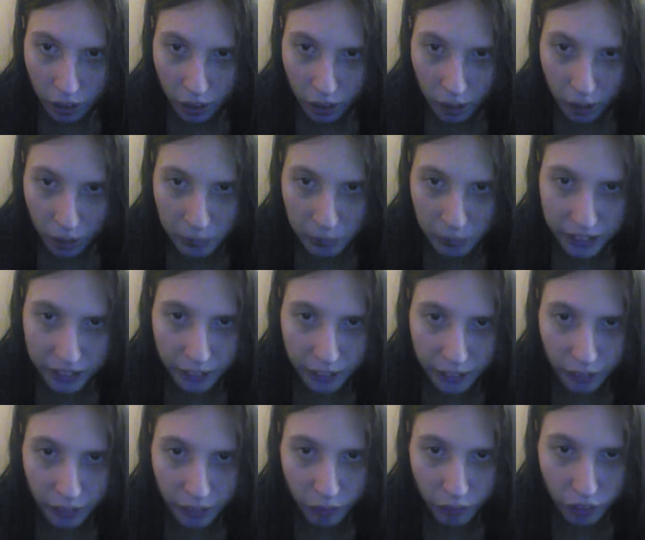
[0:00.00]

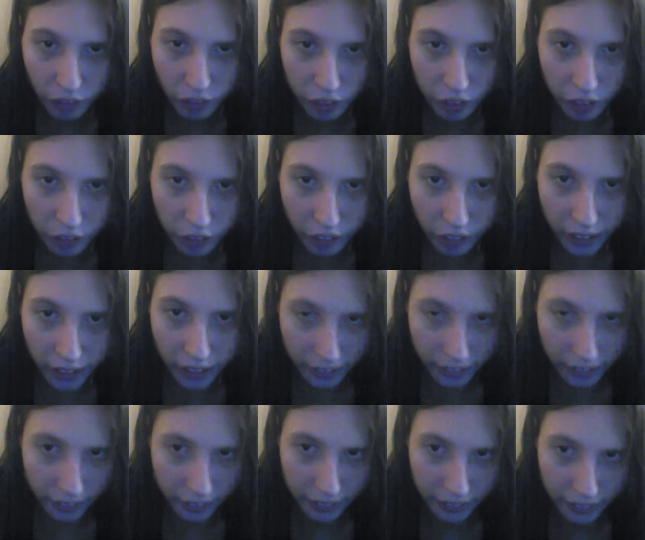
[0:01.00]
Commentary of the
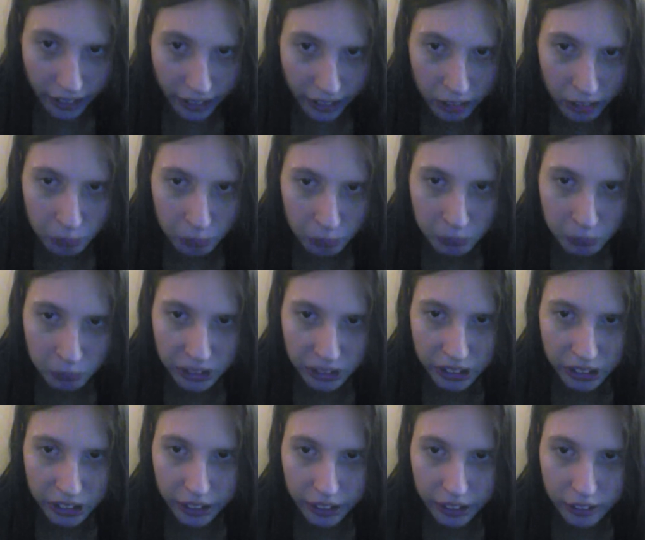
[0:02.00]
Divine Names
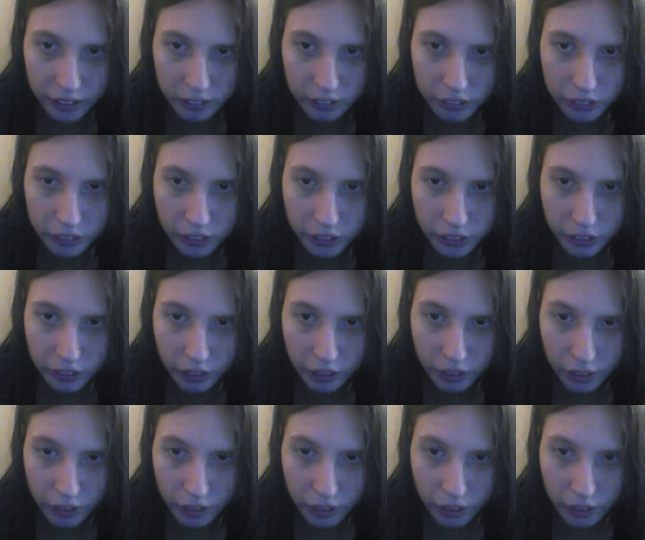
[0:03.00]
tells